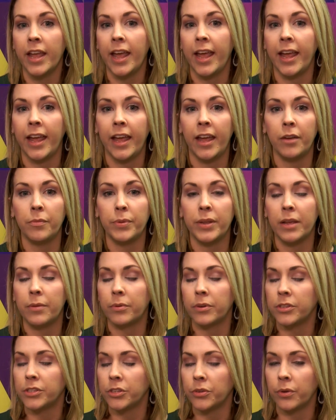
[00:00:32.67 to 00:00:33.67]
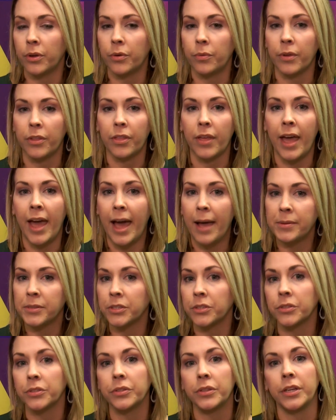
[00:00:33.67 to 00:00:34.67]
and be able to do it with
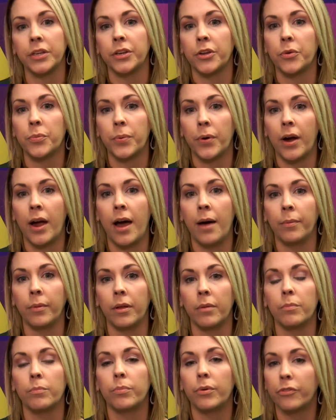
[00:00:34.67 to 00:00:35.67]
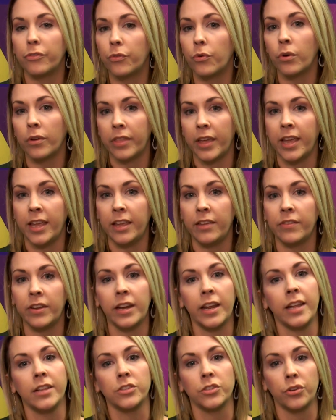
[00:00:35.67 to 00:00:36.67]
absolutely no problem before they even
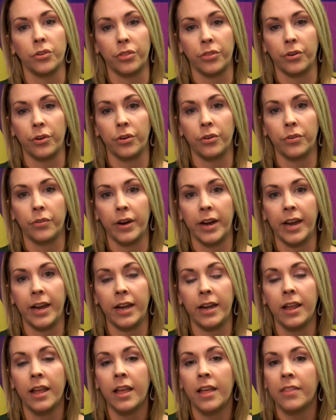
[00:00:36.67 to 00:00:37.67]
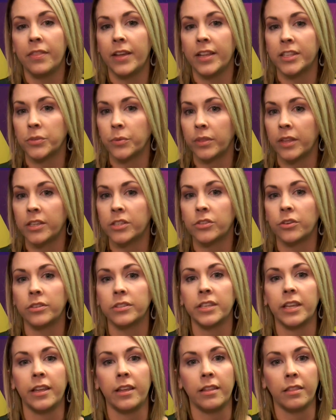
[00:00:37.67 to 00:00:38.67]
enter third grade. That's when they start
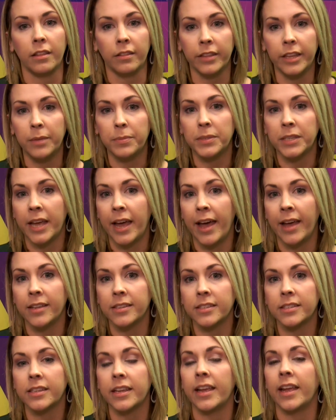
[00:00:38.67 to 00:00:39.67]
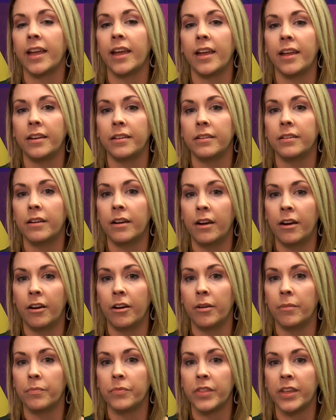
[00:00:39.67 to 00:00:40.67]
taking the LEAP test and
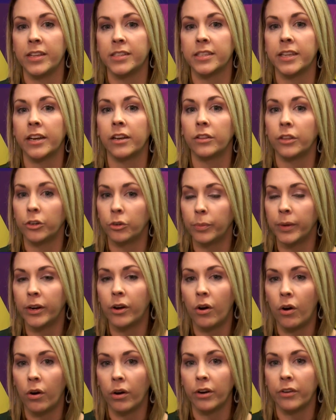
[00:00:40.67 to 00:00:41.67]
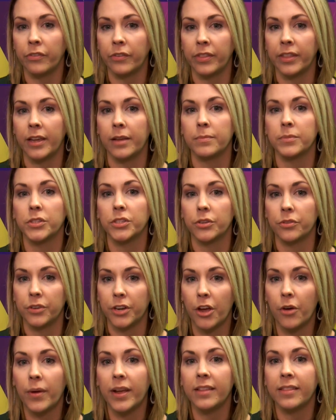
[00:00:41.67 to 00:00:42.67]
things get a little bit harder for them. So
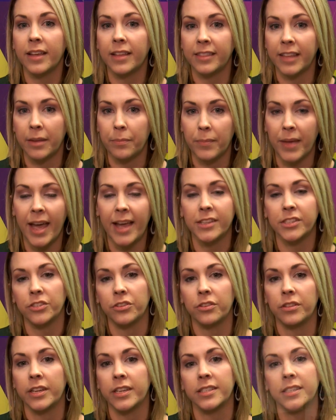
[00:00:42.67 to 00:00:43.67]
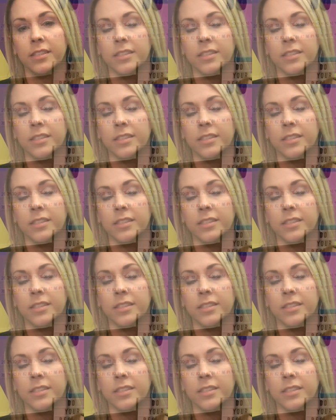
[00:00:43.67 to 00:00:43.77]
knowing that they master this